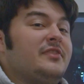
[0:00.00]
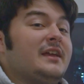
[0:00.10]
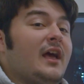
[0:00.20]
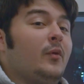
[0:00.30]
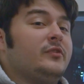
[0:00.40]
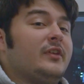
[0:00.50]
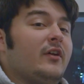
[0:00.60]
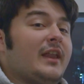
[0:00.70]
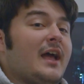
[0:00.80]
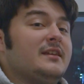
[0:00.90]
think it helps sell
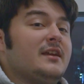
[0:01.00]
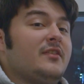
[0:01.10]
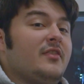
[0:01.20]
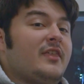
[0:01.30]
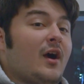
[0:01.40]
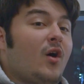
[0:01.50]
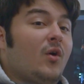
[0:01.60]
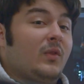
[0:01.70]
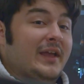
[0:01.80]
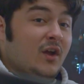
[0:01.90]
that idea that they
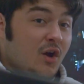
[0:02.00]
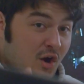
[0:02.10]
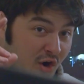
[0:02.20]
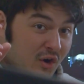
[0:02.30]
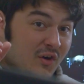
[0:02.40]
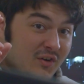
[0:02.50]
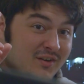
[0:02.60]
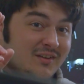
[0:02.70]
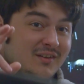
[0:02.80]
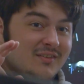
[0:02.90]
all like heard
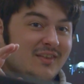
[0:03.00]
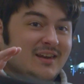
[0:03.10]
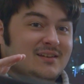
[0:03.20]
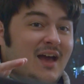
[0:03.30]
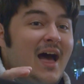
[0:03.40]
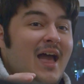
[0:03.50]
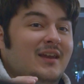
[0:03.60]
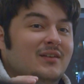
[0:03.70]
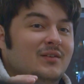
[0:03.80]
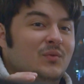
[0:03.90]
that he died,
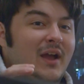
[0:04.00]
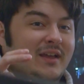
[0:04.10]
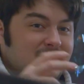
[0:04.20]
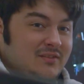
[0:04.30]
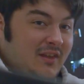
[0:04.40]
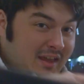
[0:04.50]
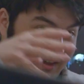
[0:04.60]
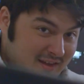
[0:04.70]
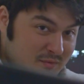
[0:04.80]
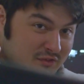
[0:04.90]
right? Because like
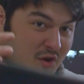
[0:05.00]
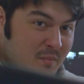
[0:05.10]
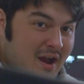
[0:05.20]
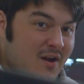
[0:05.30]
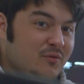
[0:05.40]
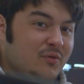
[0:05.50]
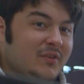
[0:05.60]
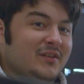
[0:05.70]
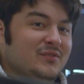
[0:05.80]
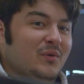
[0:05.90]
he was so powerful
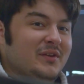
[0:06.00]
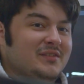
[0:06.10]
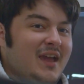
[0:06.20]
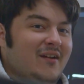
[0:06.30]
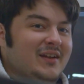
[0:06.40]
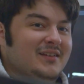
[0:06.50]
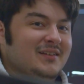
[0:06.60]
that his voice carried.